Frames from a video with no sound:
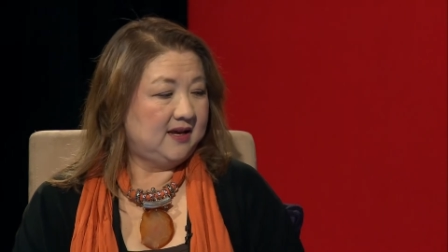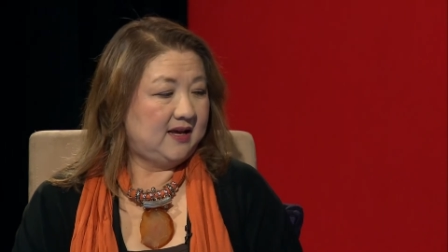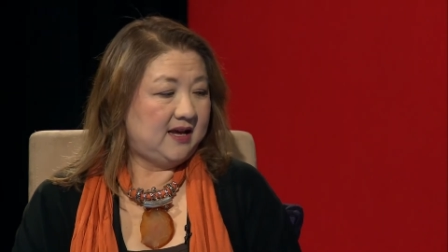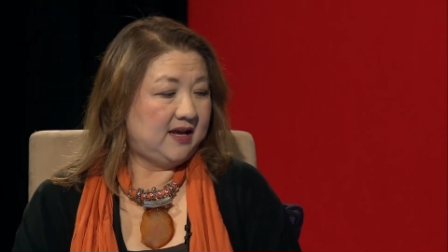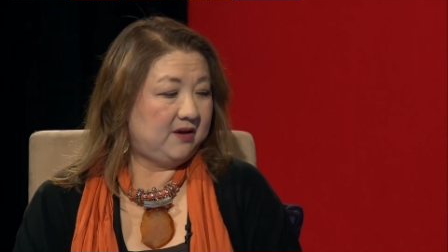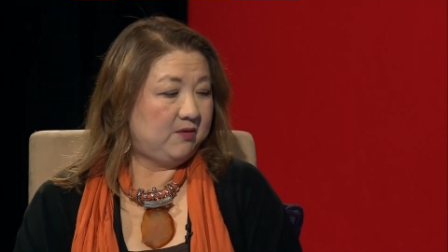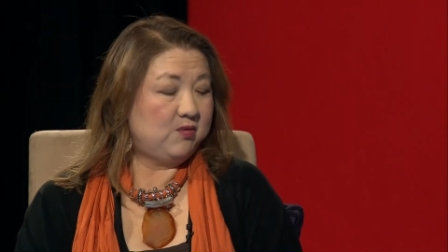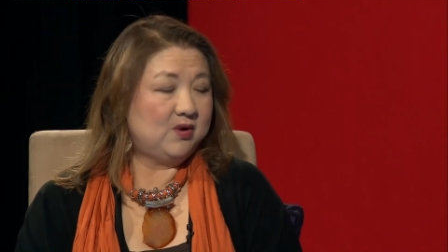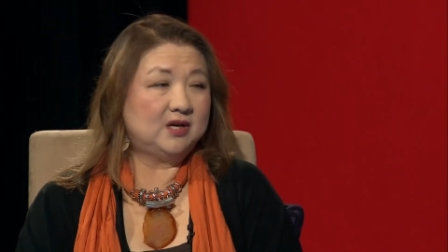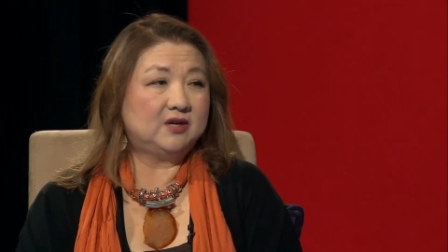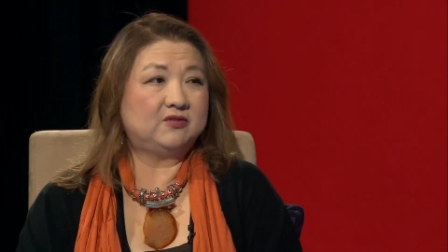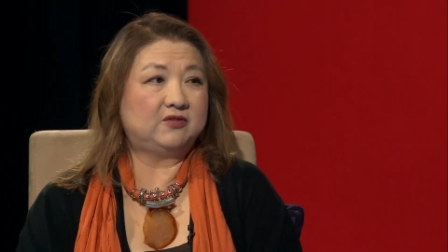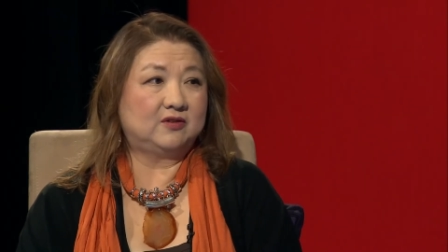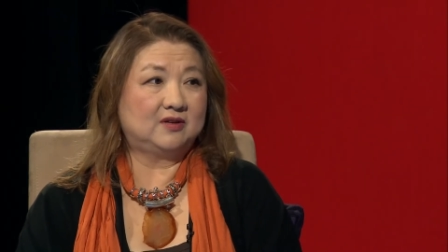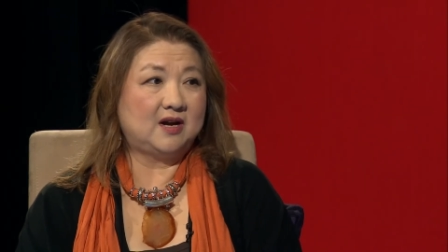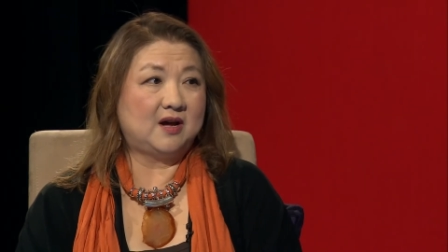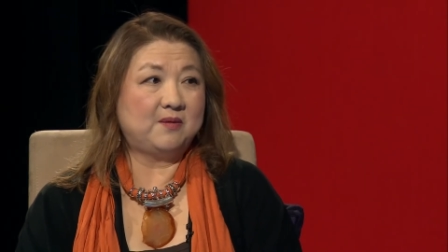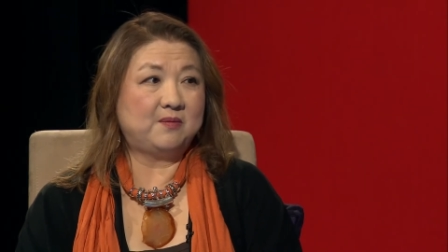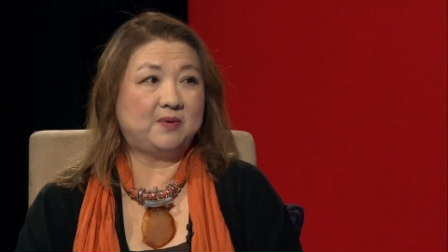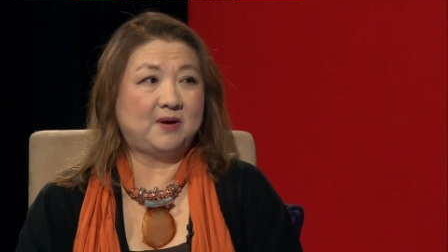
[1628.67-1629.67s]
a wonderful
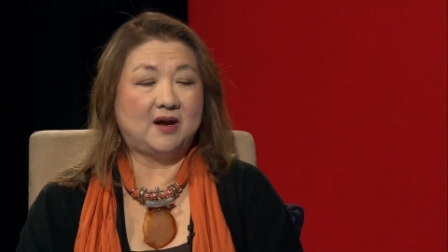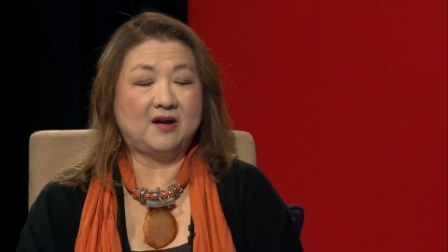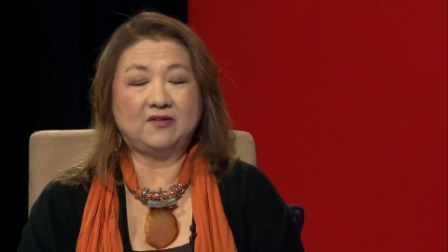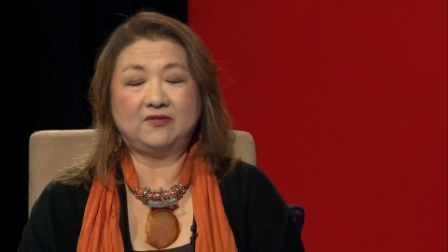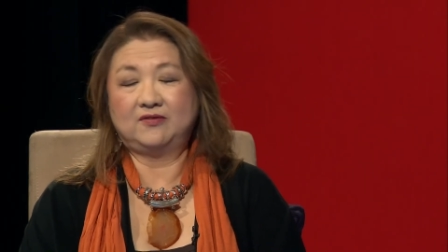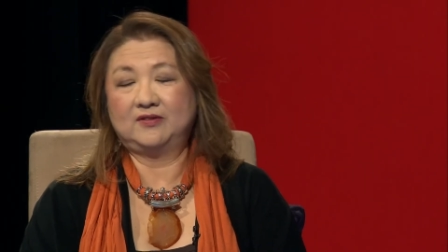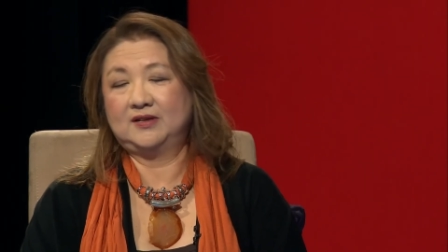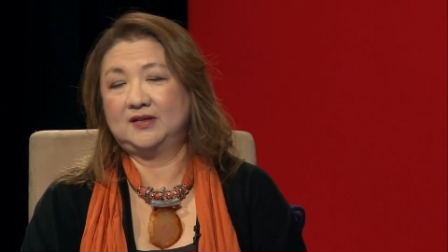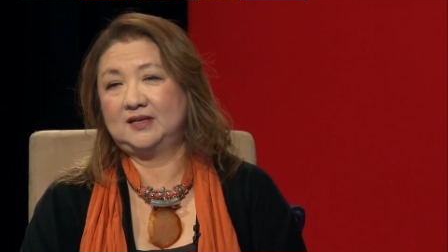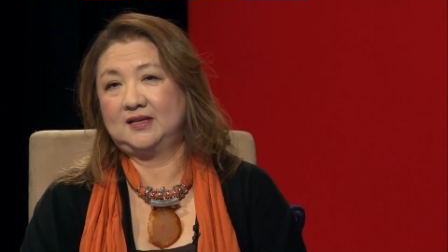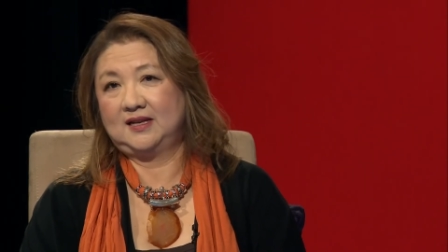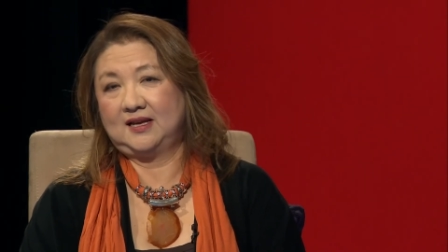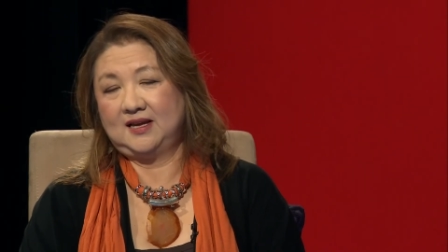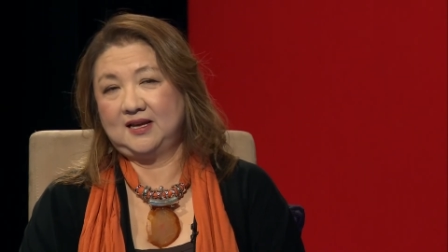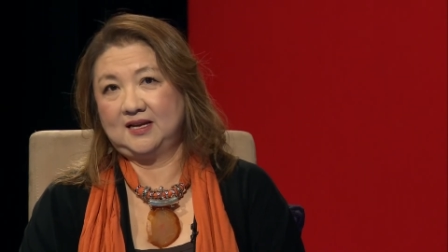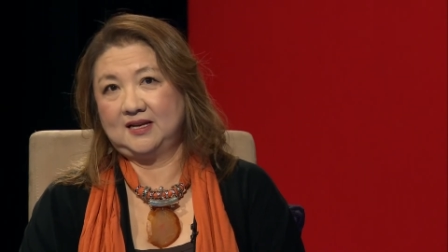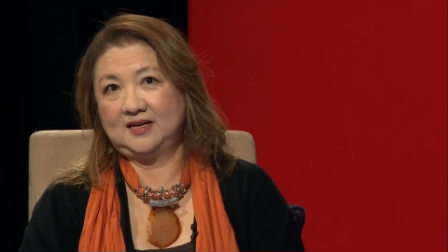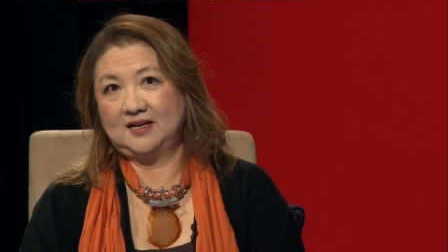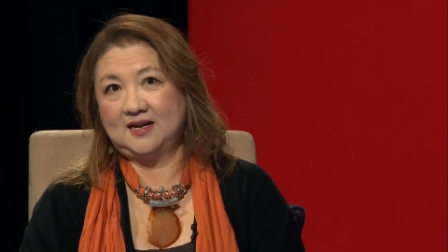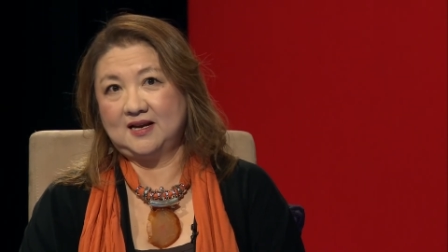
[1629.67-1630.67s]
nonprofit
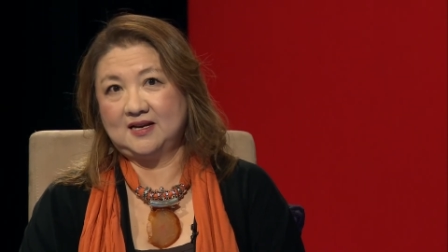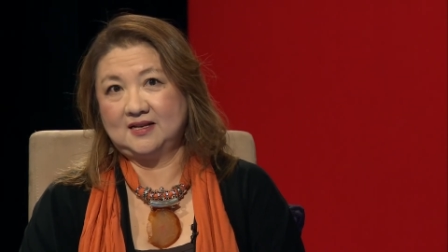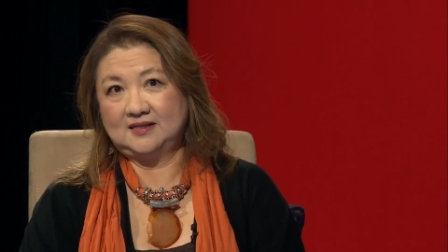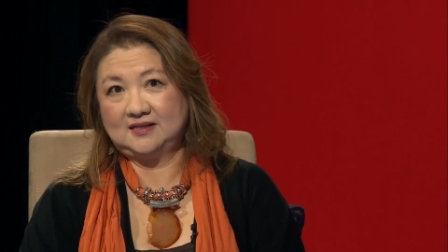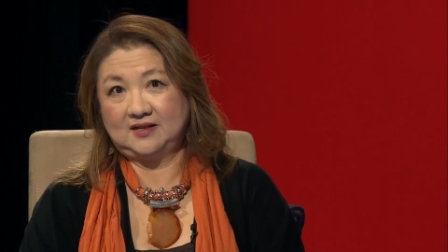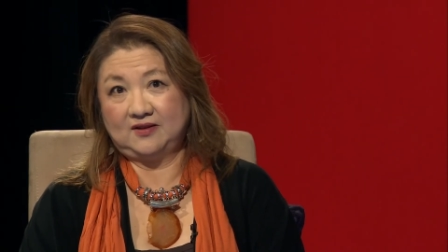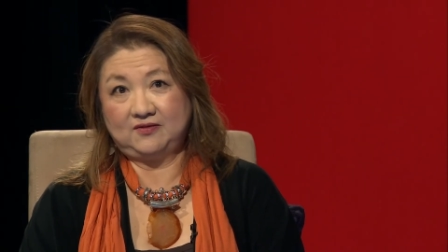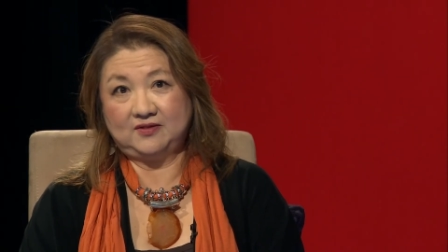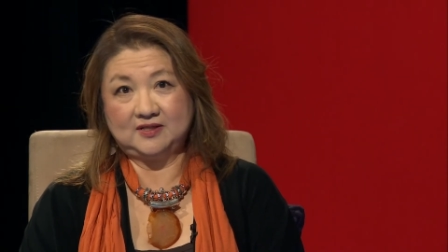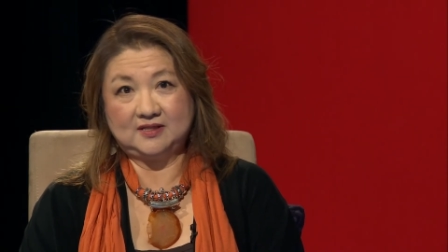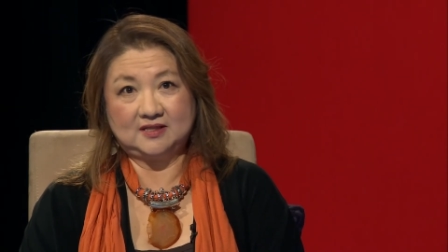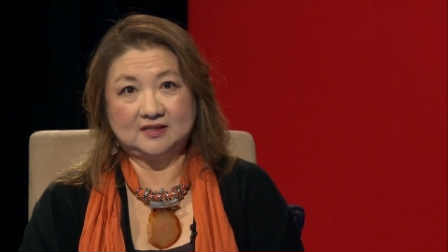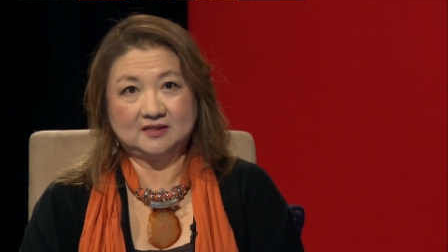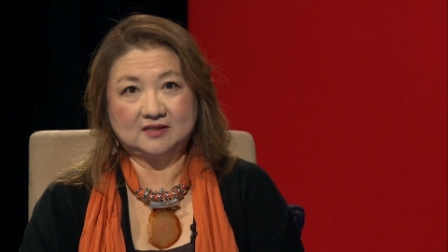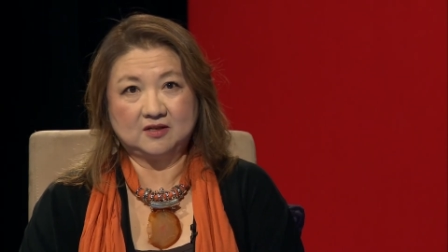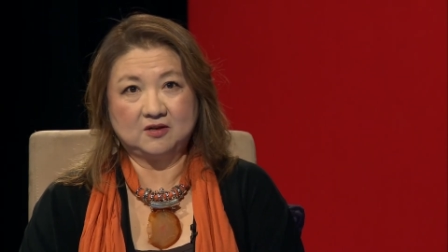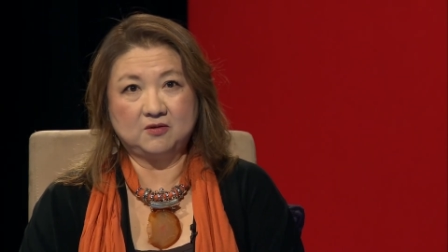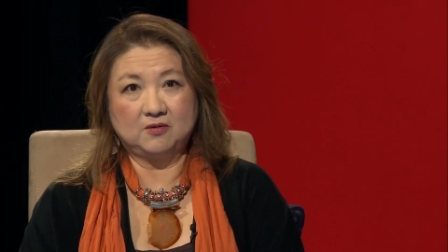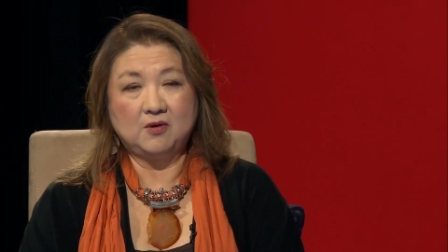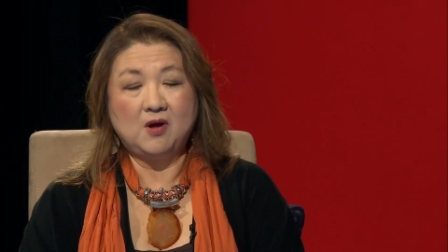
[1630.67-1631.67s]
in uh, San
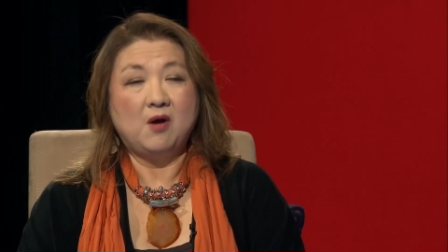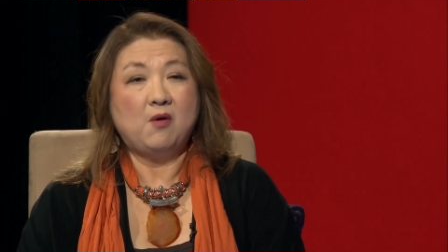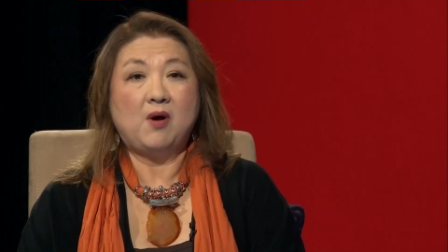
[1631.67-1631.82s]
Francisco.